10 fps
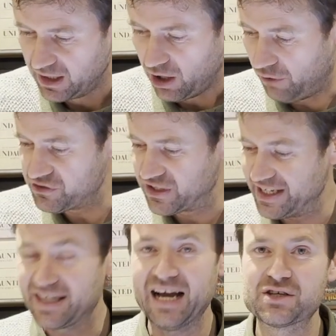Obviously,
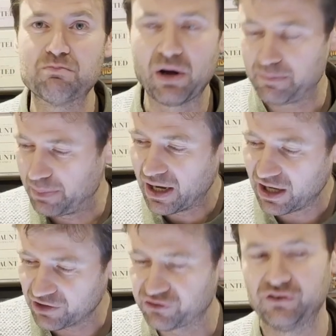that is my
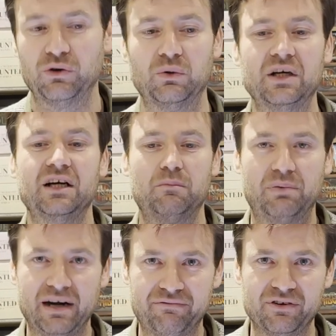personal
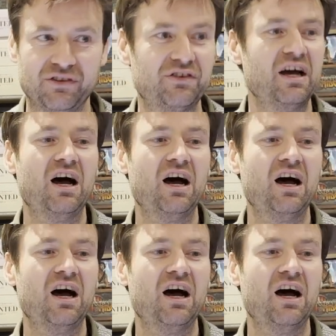preference.